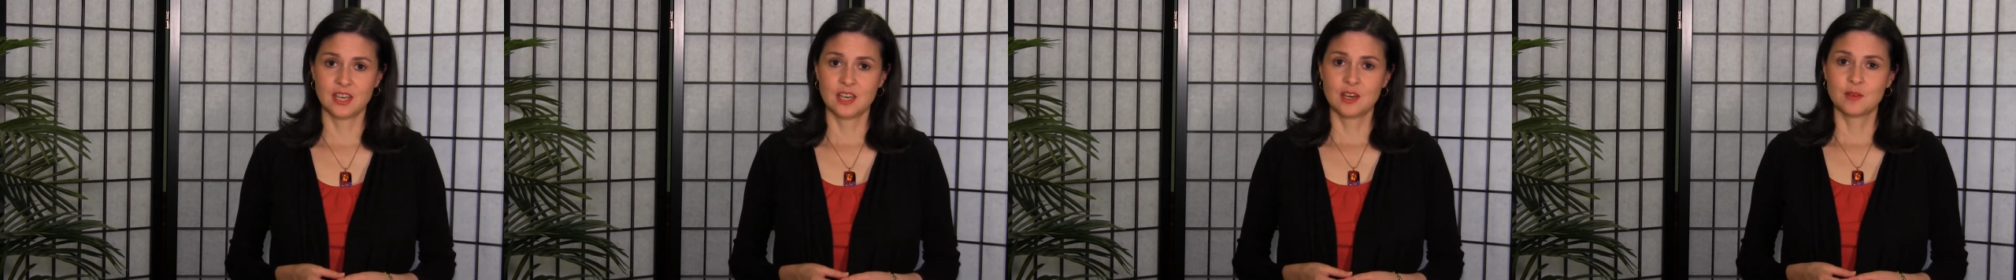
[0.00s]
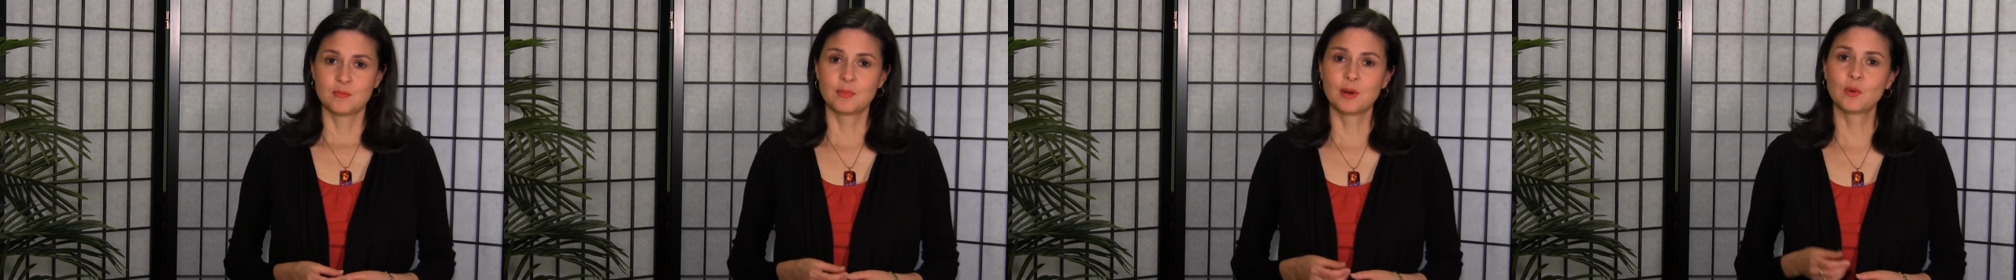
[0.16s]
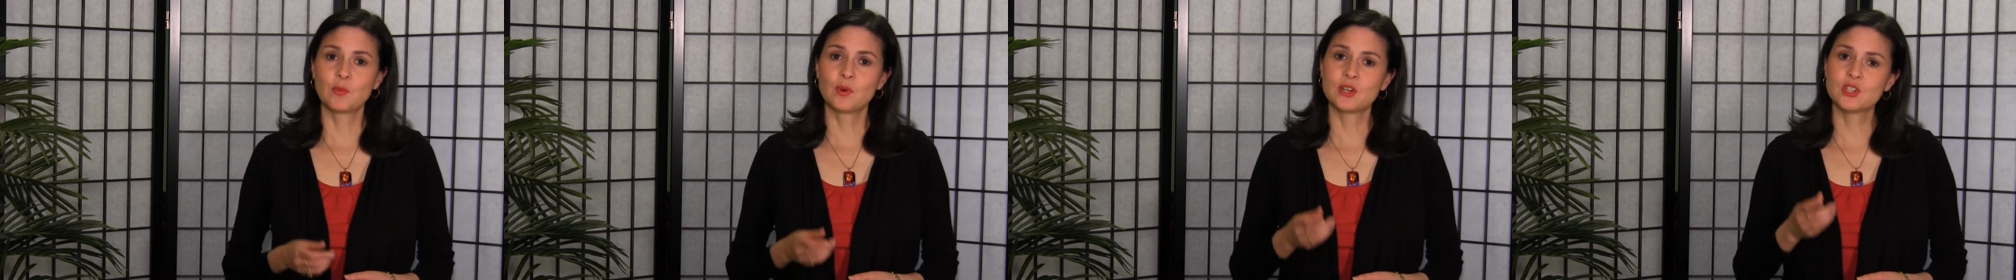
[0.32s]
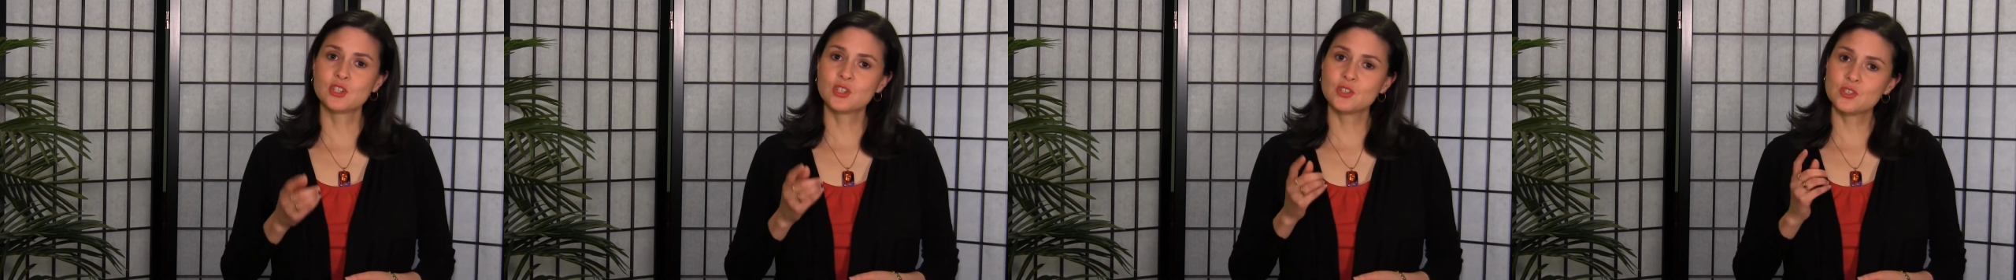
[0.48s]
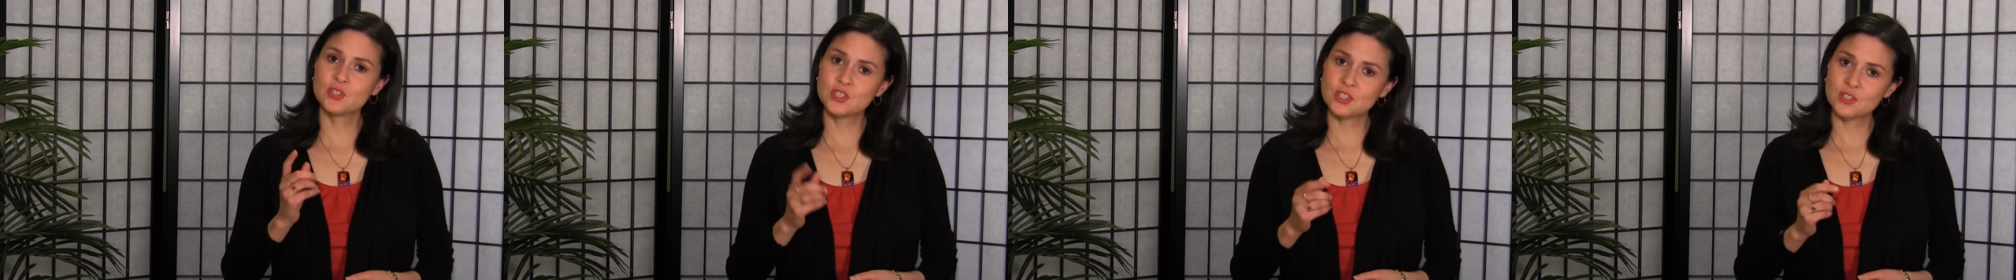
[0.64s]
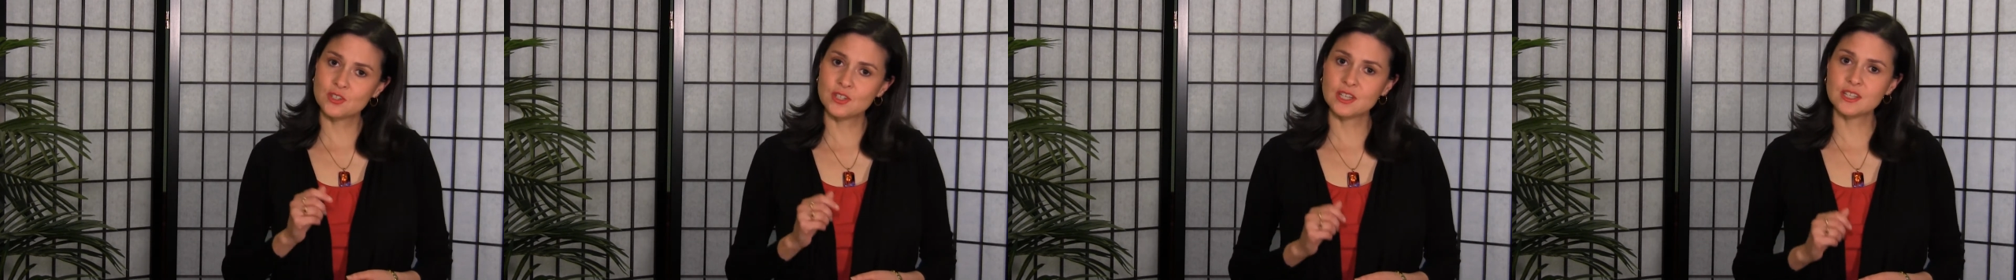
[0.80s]
But what you
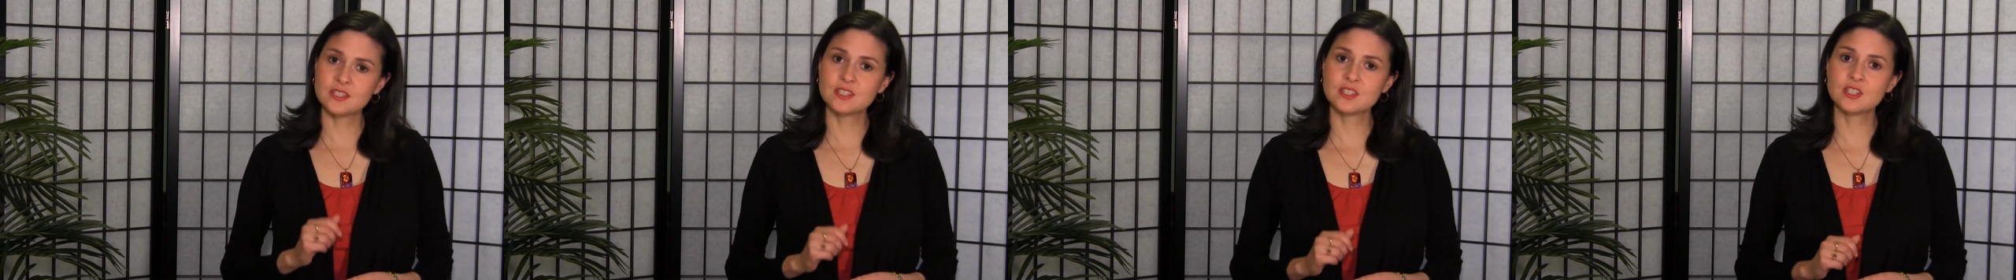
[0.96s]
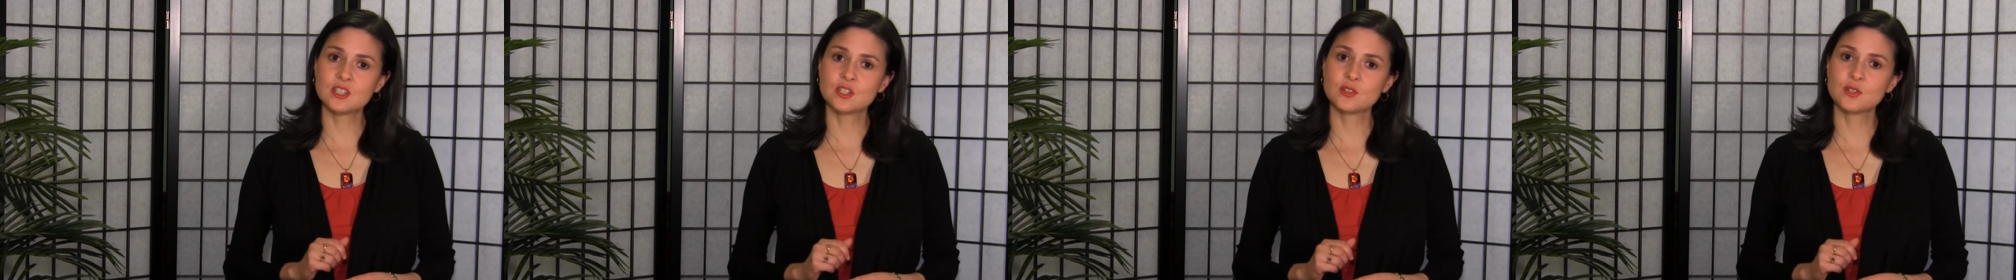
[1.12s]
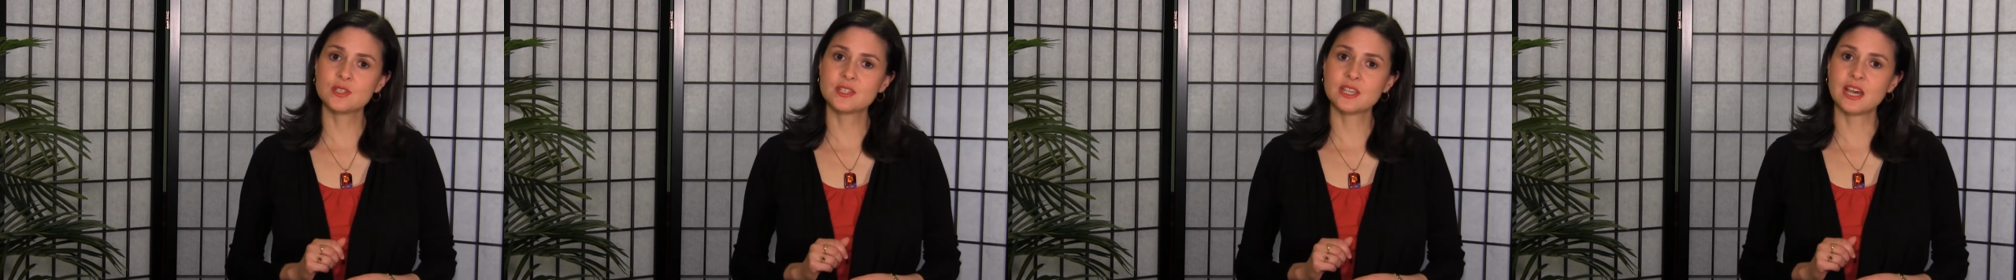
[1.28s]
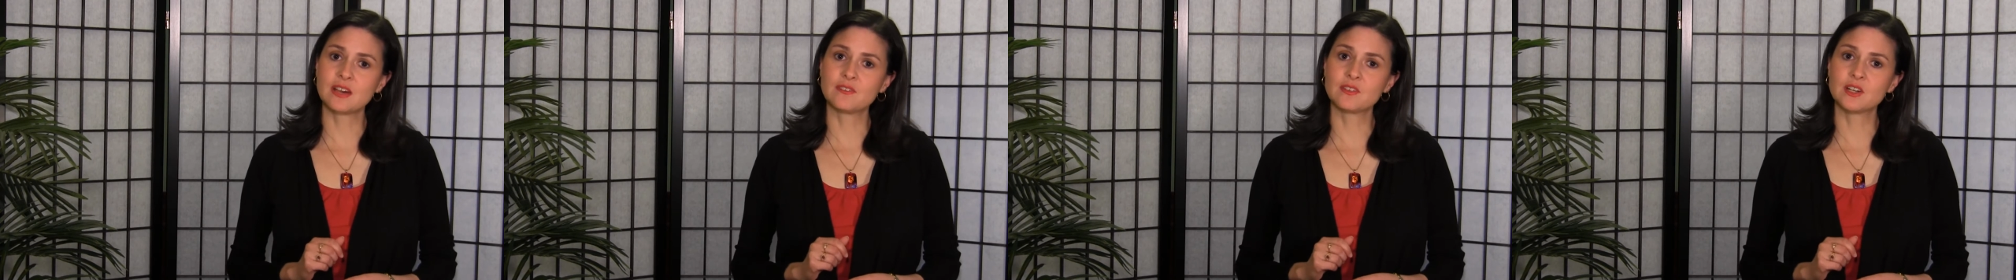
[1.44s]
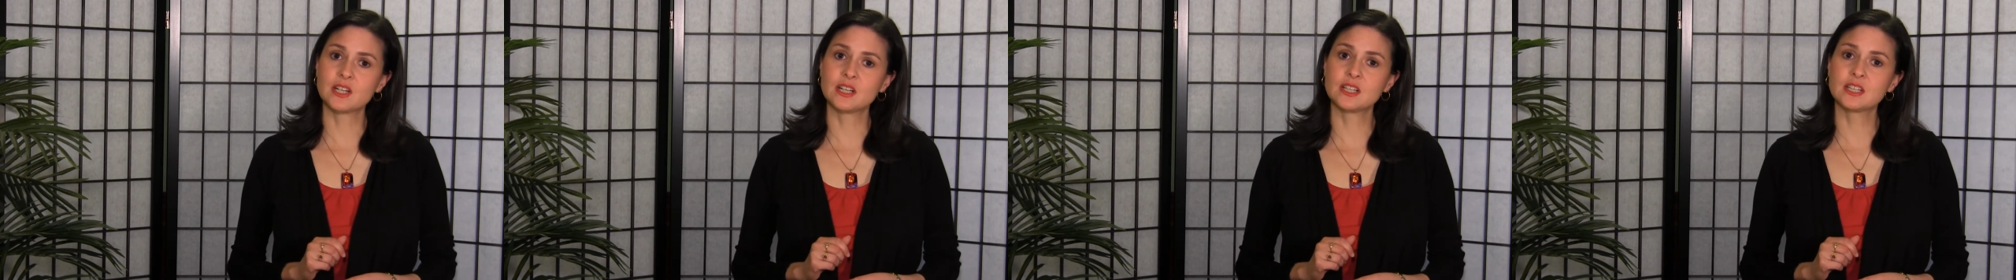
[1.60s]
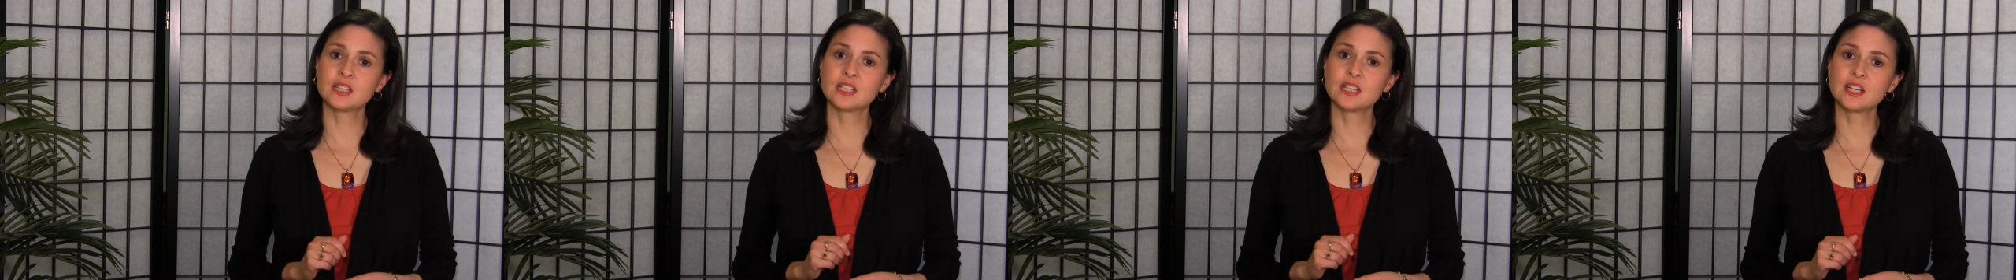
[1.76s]
do need to do is have a
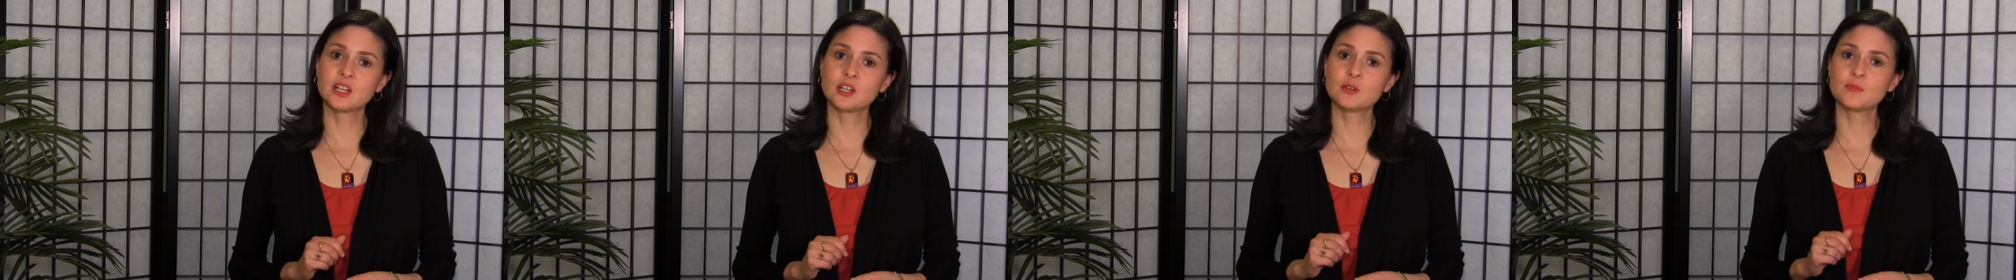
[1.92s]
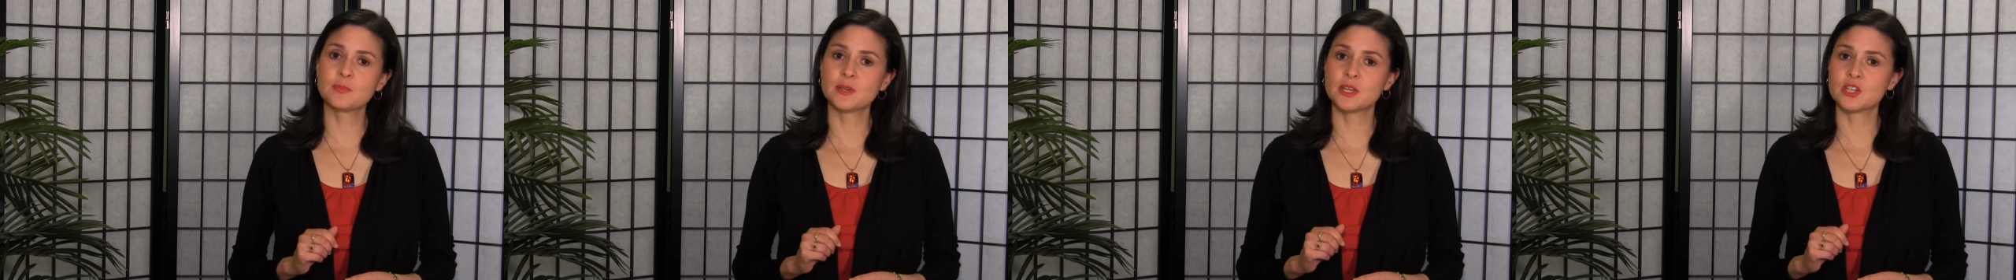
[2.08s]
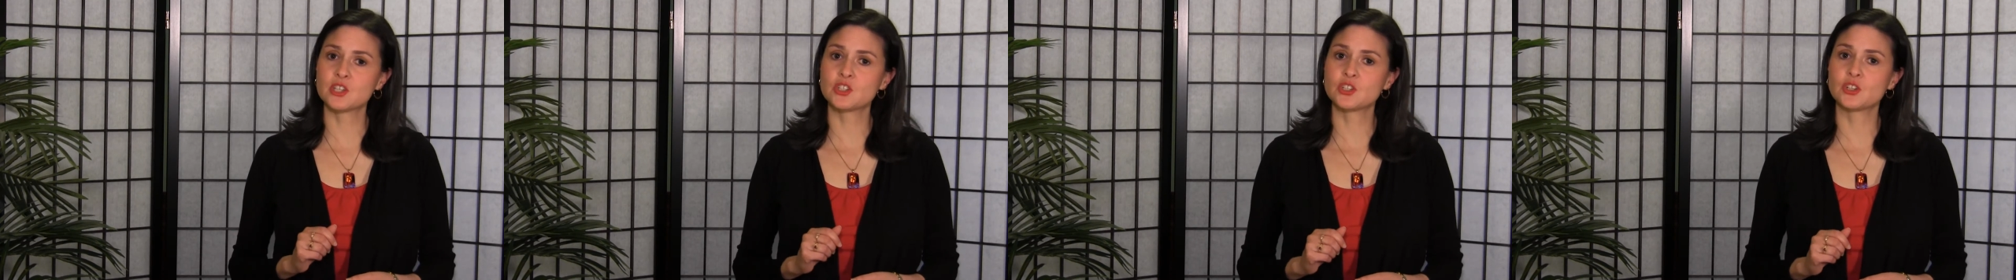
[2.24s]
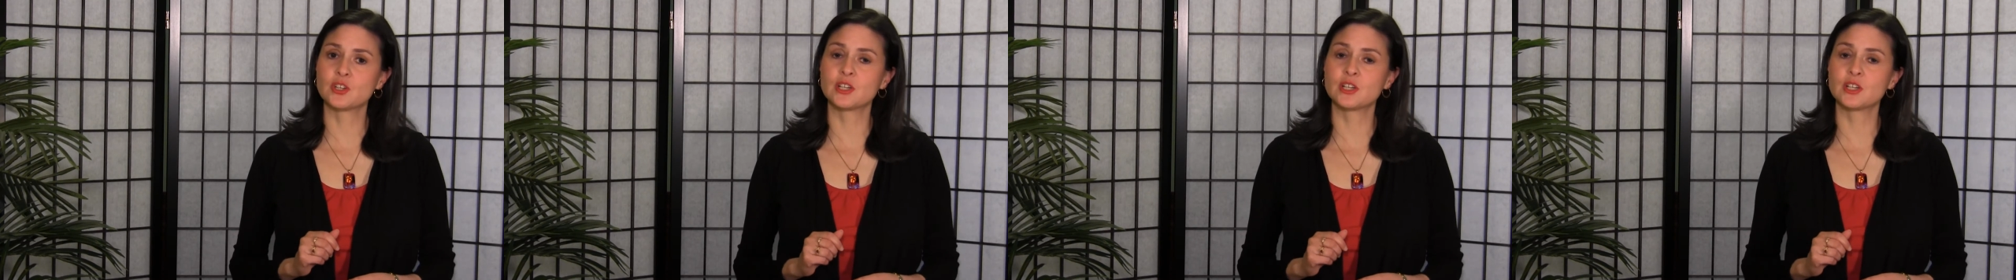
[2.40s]
clear picture